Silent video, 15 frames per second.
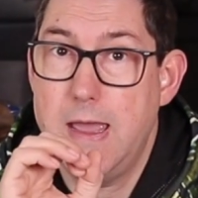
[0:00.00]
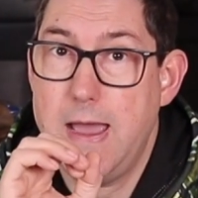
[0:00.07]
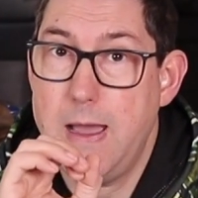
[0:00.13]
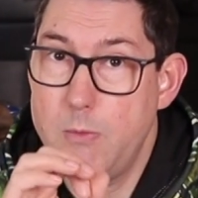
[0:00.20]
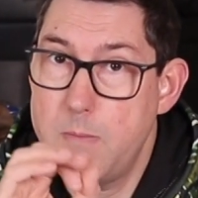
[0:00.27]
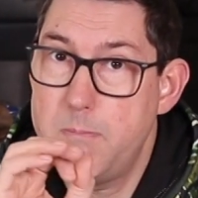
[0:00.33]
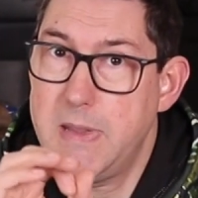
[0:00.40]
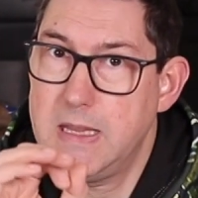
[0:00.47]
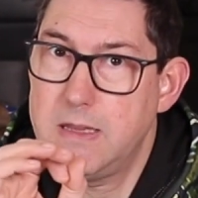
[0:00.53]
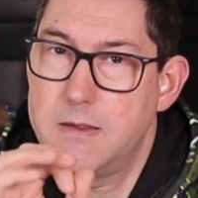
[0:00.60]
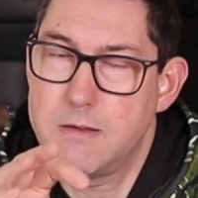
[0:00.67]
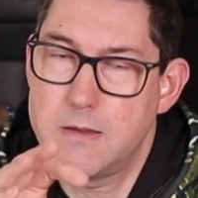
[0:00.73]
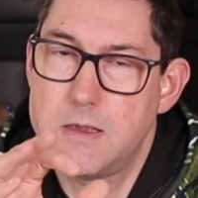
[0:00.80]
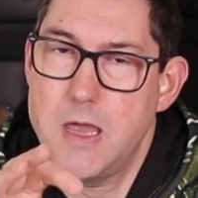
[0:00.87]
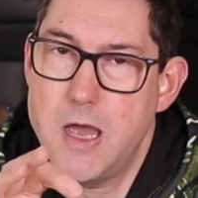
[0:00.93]
our
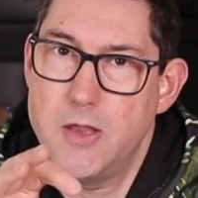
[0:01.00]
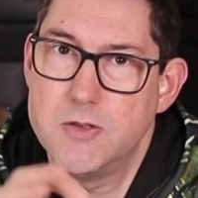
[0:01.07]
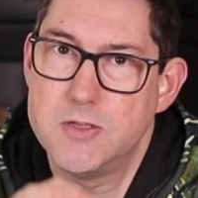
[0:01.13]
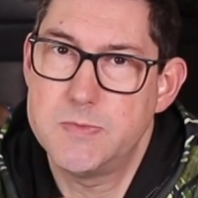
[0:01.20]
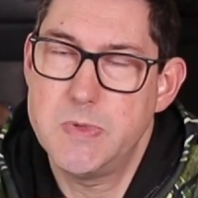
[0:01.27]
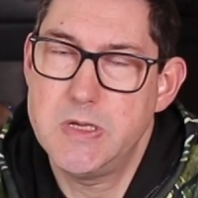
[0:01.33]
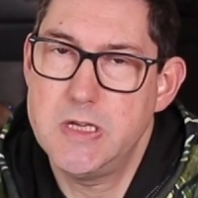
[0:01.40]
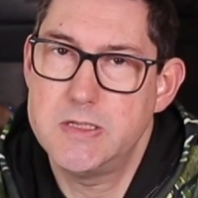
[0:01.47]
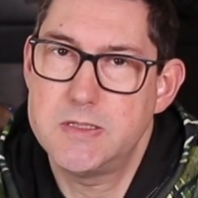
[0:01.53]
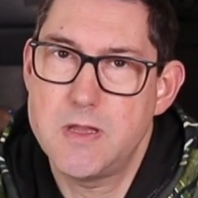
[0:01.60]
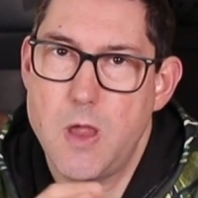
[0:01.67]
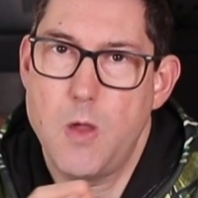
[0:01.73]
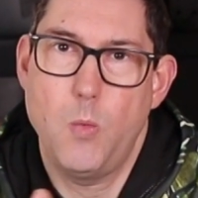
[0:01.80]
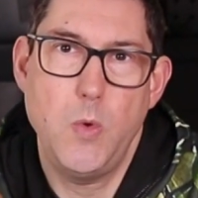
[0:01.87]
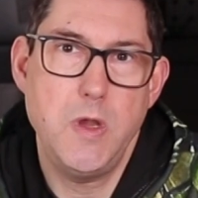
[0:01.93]
big guns, because
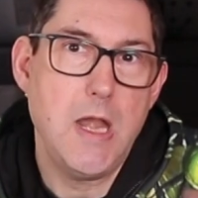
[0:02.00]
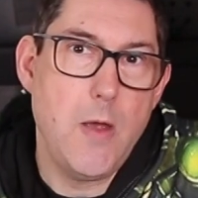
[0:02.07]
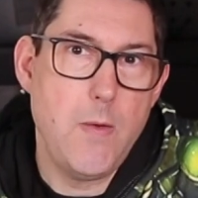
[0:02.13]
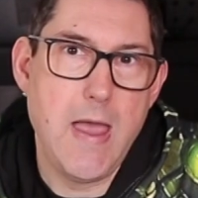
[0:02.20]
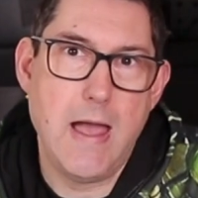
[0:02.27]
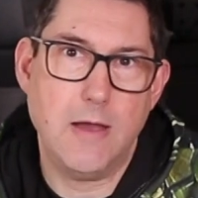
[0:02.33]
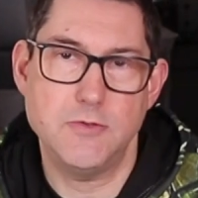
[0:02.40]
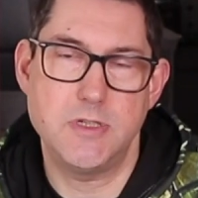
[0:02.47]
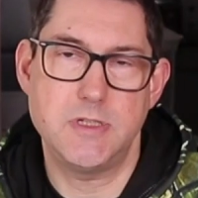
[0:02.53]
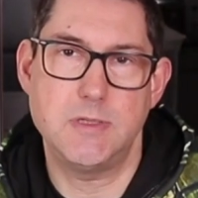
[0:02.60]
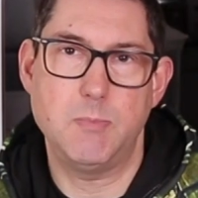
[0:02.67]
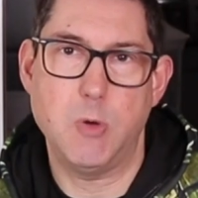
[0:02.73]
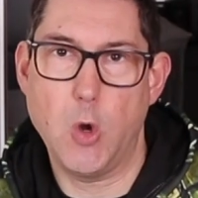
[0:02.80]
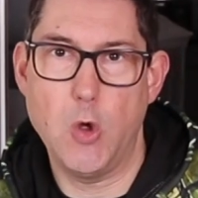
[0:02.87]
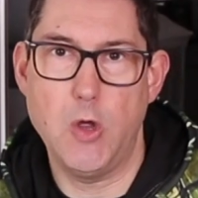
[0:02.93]
we know how to
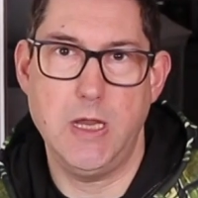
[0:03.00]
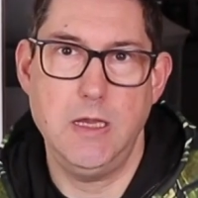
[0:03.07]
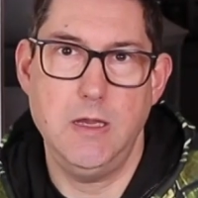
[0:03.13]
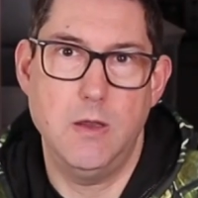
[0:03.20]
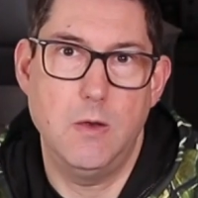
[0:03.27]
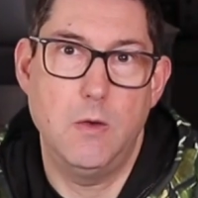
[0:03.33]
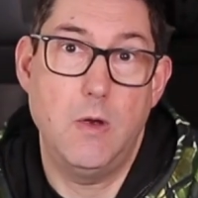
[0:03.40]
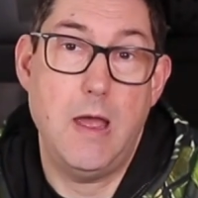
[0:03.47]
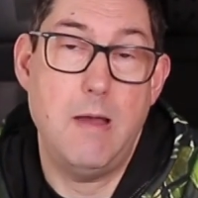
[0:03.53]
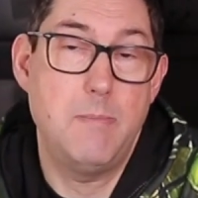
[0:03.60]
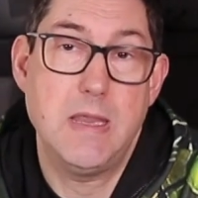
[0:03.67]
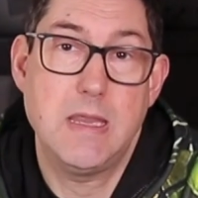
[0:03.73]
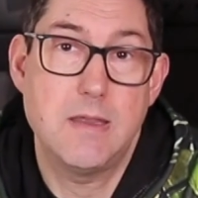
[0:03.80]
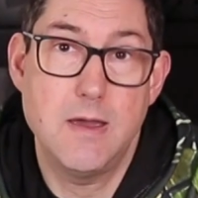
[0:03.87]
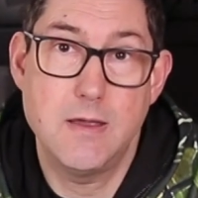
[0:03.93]
deploy our
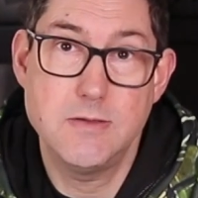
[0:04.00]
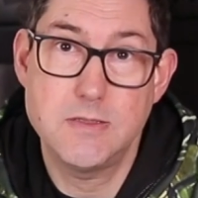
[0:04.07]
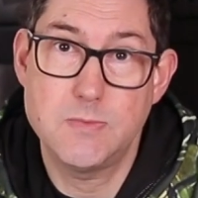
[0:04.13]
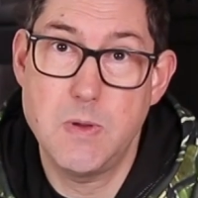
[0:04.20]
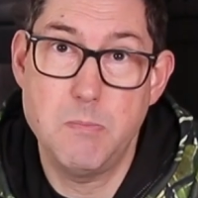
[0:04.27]
big guns.